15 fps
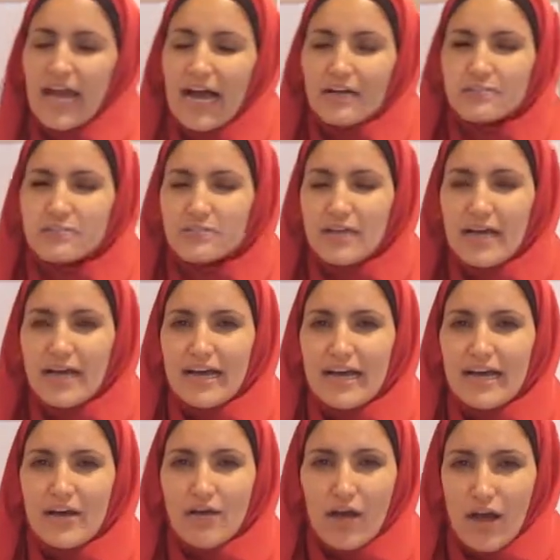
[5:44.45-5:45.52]

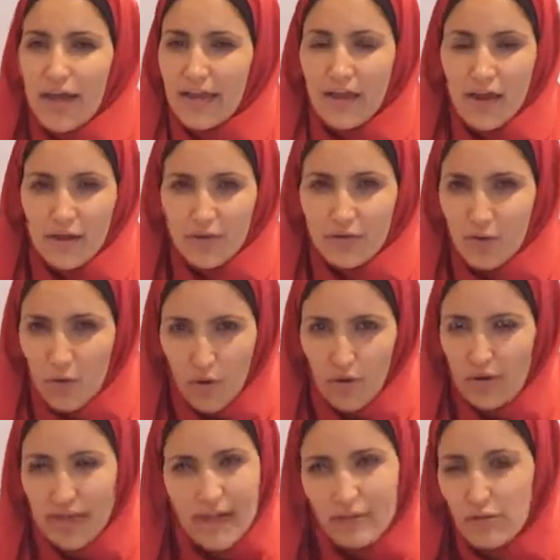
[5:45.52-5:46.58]

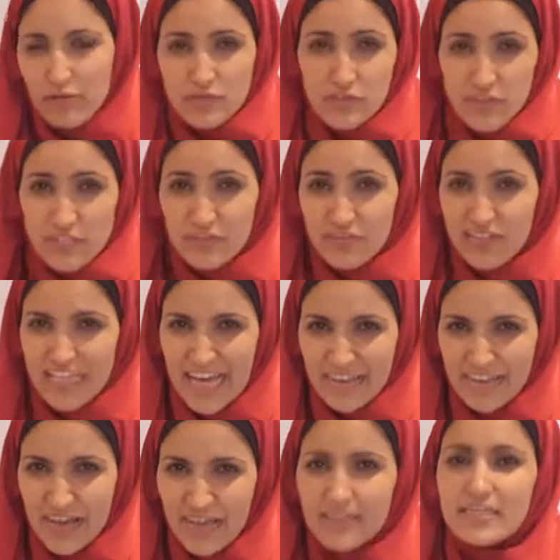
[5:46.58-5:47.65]
A lot of students
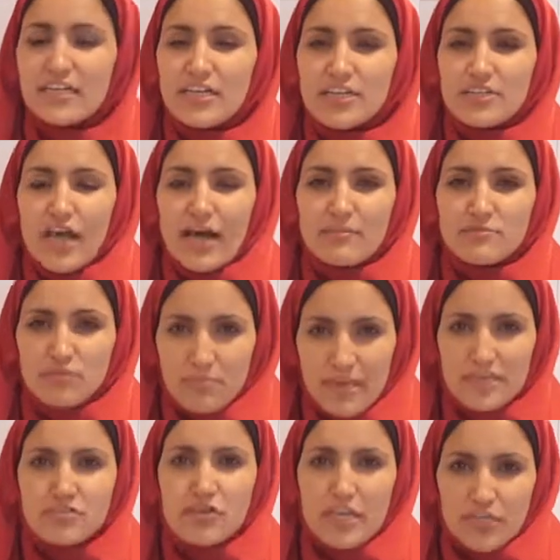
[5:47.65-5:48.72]
forget that, so
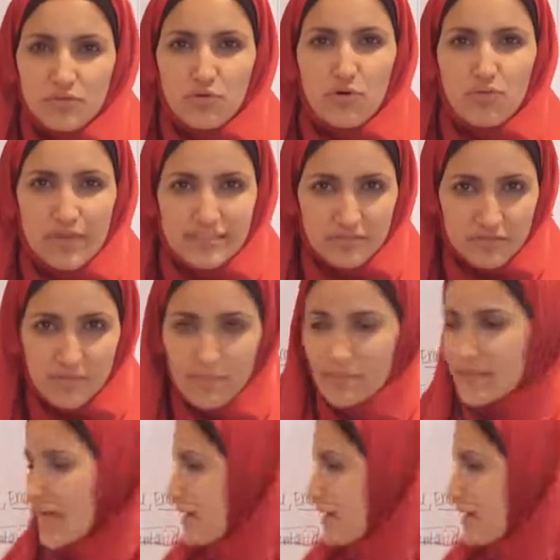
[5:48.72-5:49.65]
make sure that you always remember